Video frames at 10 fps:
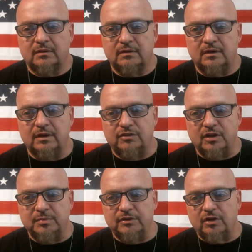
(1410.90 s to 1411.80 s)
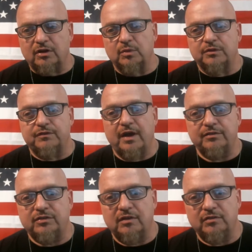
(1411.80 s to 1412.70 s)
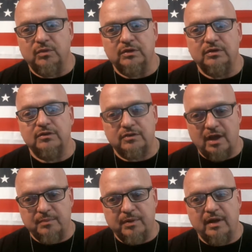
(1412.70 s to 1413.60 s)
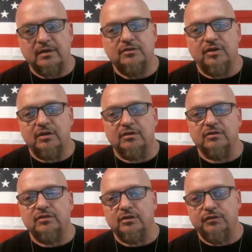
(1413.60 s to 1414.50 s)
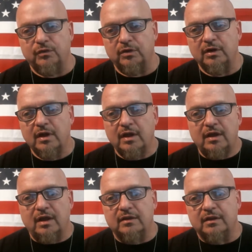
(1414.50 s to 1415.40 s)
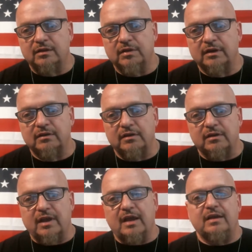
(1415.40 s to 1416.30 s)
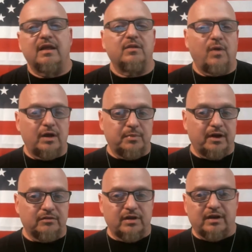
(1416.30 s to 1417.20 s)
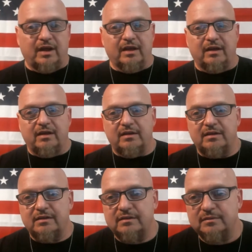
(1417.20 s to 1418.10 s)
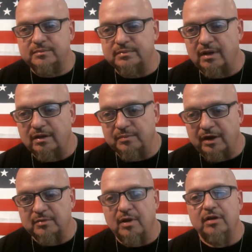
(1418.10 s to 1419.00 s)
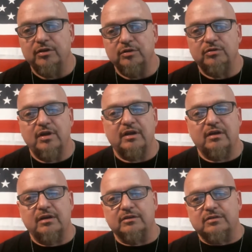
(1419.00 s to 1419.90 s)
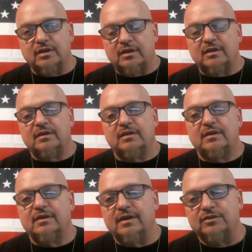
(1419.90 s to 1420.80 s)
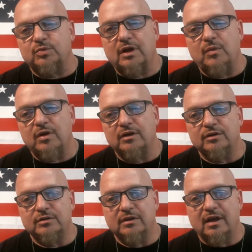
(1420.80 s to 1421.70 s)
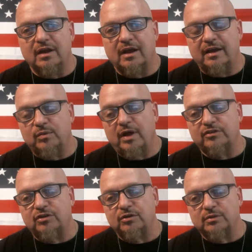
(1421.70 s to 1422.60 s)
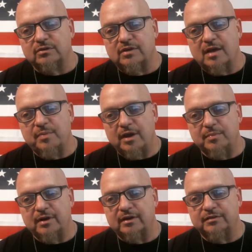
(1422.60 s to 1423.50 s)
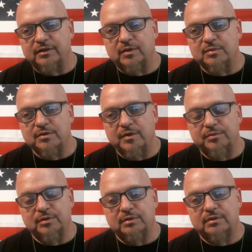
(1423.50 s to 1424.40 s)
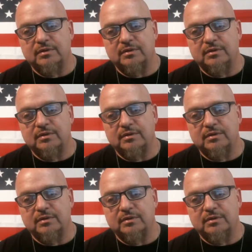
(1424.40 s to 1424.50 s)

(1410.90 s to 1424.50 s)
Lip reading: Annette Sunby started with a 5.7, went to the Scat Pack, Shaker, 6.4, and then the regular Hellcat, and now the wide-body Red Eye. Bought them all new, great cars. That's what I want to do, Danette. I started with the Scat Pack, but I definitely want to move up to the